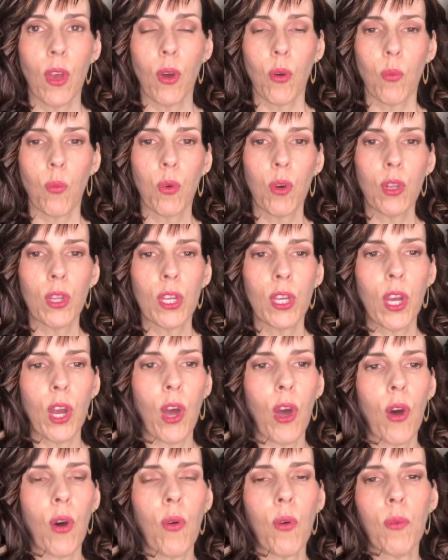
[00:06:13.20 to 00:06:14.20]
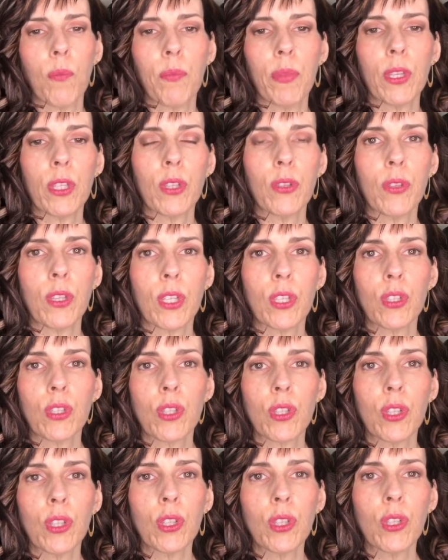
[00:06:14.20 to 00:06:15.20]
will go, but you can
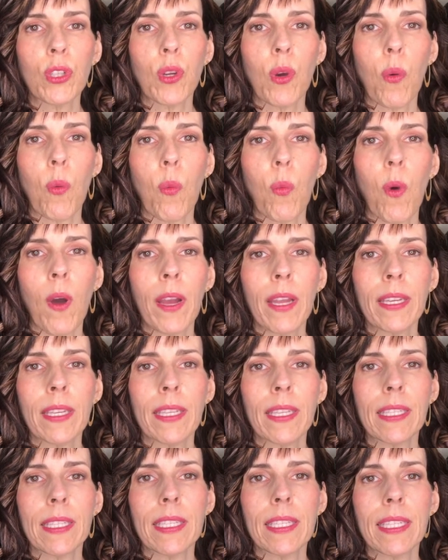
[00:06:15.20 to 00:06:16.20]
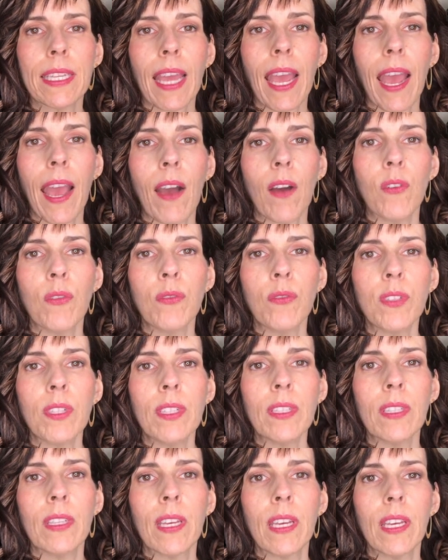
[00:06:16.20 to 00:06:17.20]
turn one
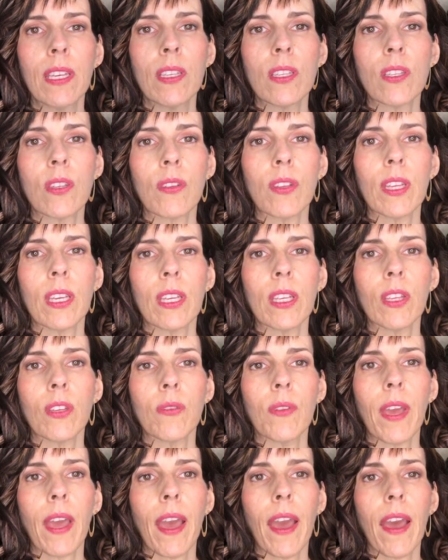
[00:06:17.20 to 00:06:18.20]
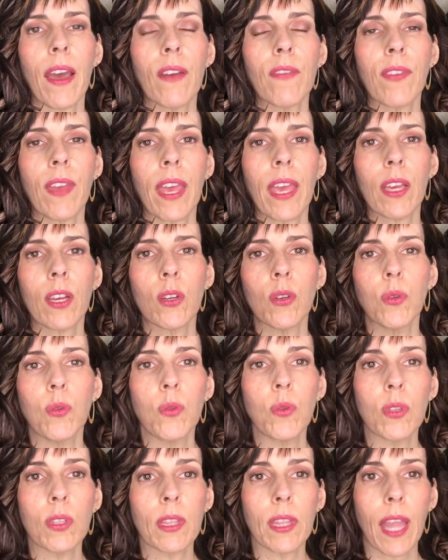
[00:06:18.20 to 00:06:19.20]
down so that you have a
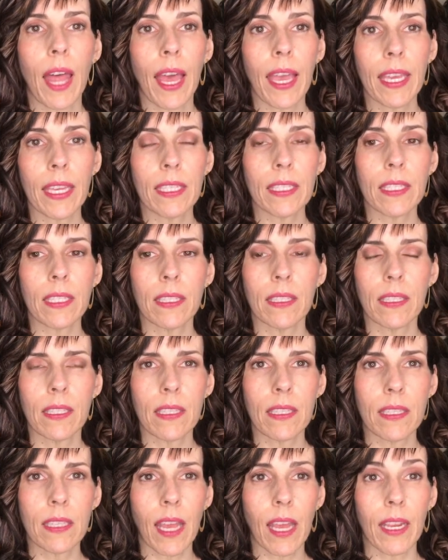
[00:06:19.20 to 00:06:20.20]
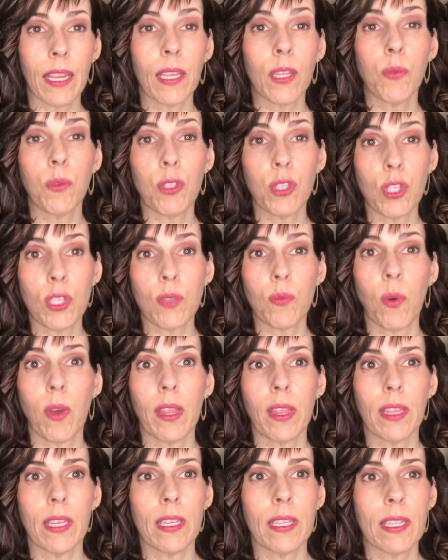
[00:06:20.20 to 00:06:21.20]
cool light setting, which is
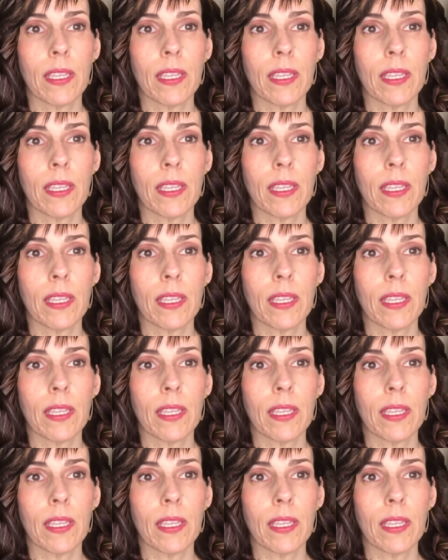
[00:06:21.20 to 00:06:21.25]
what this